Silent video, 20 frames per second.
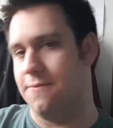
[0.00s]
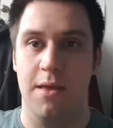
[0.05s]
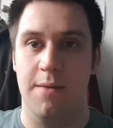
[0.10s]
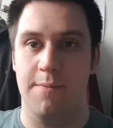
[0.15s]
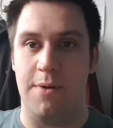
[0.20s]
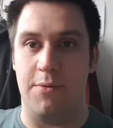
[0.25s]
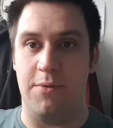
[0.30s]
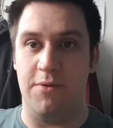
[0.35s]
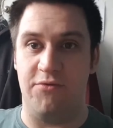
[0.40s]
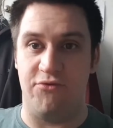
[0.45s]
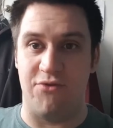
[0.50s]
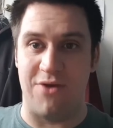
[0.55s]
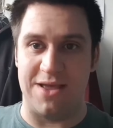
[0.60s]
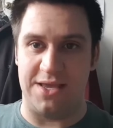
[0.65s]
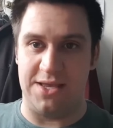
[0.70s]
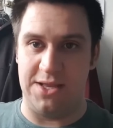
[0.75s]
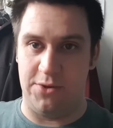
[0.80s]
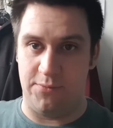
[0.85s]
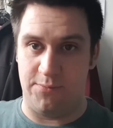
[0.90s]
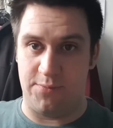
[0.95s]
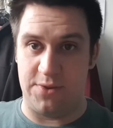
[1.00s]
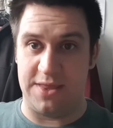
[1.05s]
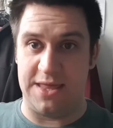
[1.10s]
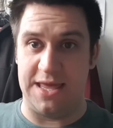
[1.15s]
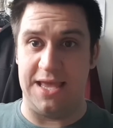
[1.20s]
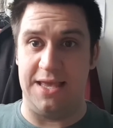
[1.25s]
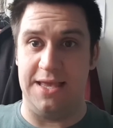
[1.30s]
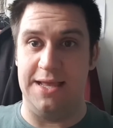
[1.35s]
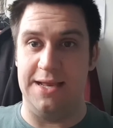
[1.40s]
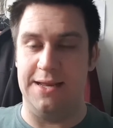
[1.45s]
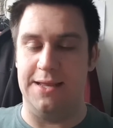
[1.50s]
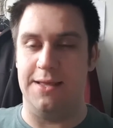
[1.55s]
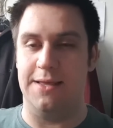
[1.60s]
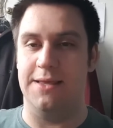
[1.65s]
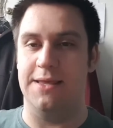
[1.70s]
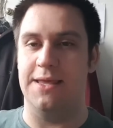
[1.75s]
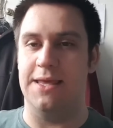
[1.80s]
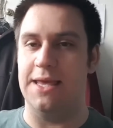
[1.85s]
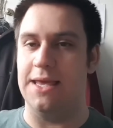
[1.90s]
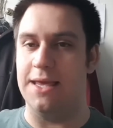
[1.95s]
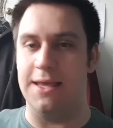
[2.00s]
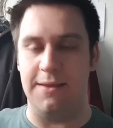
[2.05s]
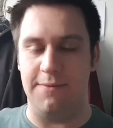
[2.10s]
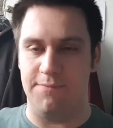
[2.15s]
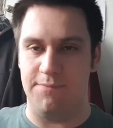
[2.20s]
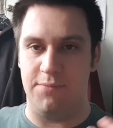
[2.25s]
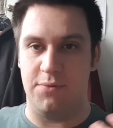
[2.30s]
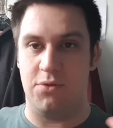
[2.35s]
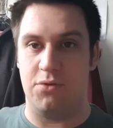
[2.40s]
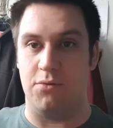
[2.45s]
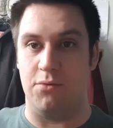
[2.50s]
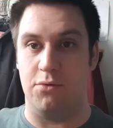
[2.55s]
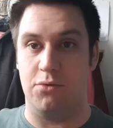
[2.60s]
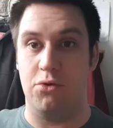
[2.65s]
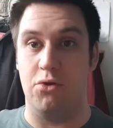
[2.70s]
But with Dracula in particular, he's